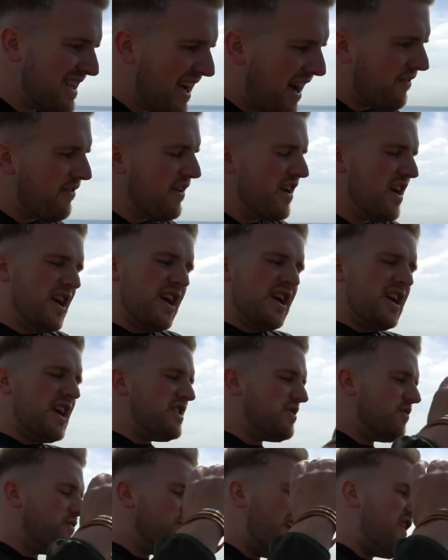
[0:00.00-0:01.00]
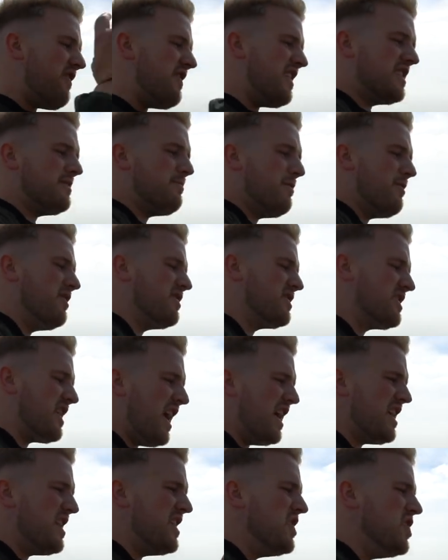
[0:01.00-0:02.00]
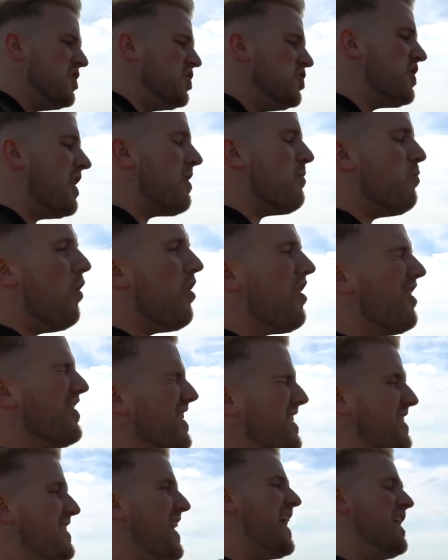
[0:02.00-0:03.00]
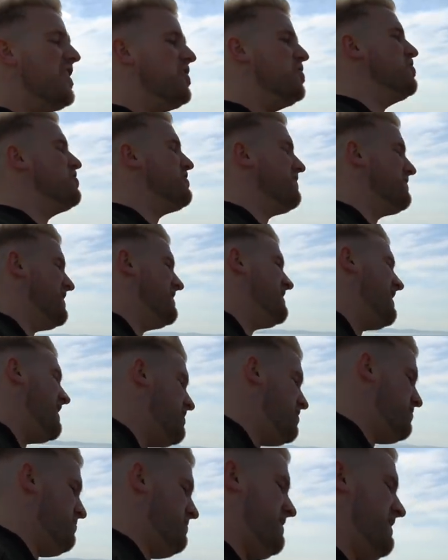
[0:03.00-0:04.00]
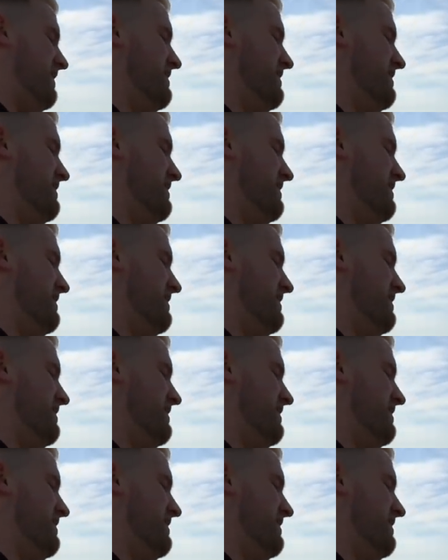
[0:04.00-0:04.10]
You have, he's a very experienced guy. Jake, what are the dangers of today doing